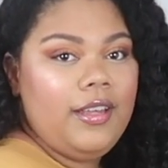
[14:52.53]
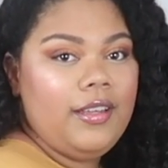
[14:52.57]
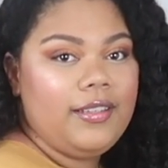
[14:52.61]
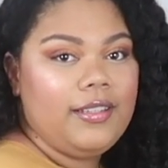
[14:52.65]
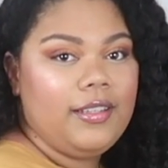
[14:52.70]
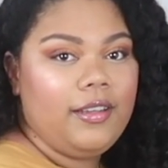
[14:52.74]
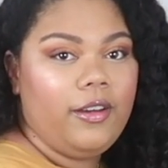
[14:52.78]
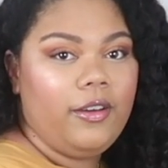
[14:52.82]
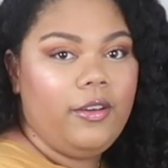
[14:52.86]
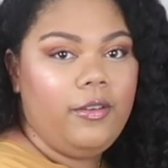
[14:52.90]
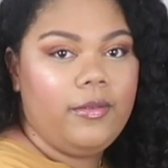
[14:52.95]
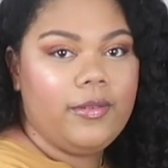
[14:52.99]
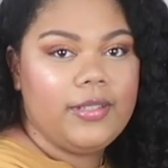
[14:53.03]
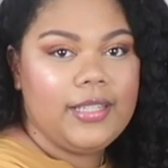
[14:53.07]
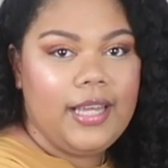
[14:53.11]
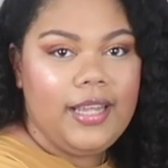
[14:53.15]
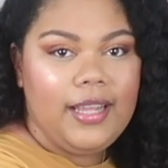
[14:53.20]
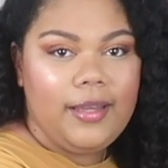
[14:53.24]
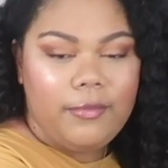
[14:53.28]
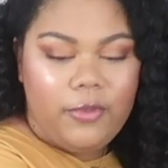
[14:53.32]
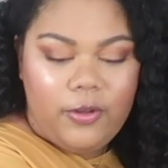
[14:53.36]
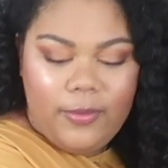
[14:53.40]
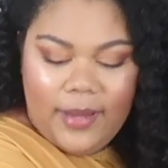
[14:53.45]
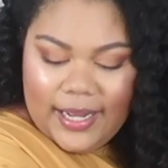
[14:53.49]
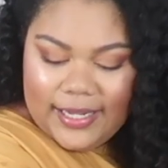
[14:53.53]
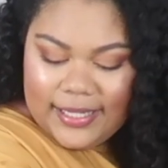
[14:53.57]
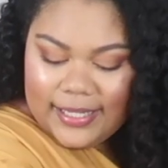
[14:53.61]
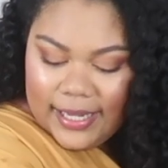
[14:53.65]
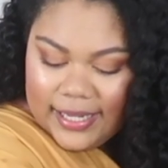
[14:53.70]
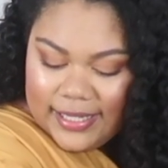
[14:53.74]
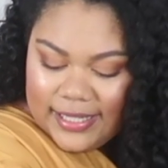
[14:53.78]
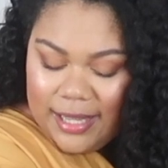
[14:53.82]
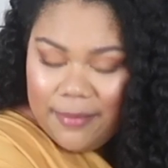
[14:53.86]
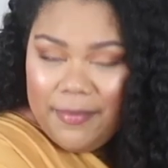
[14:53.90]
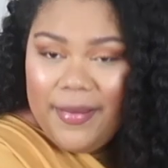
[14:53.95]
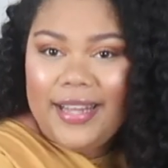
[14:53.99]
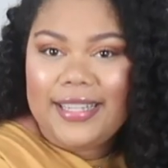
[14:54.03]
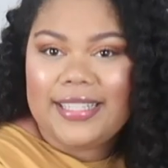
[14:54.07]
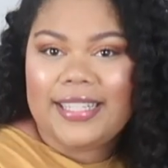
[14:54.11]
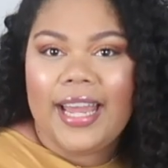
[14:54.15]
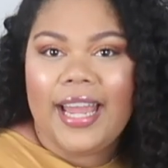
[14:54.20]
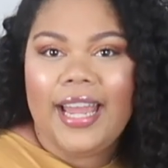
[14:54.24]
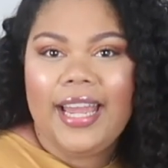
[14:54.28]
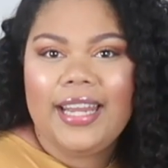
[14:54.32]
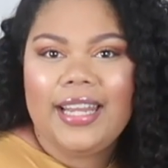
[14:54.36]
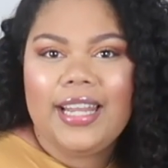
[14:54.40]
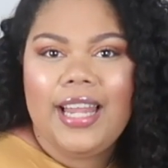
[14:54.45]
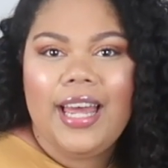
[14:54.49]
So, oh, is that my
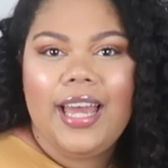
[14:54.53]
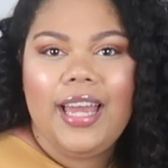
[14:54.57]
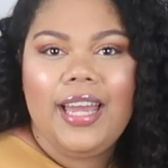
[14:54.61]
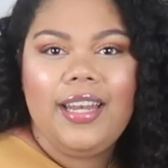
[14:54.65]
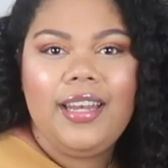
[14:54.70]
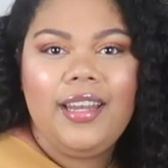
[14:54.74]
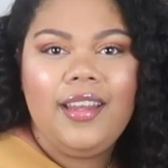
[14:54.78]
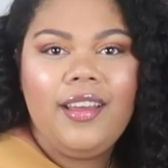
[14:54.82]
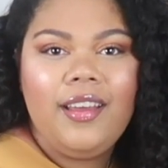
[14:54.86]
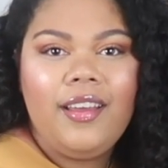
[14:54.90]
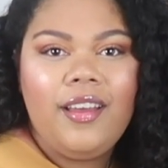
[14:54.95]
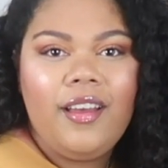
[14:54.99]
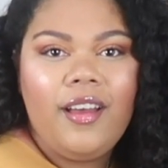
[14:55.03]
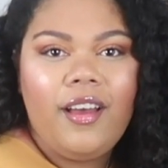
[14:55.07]
tan line?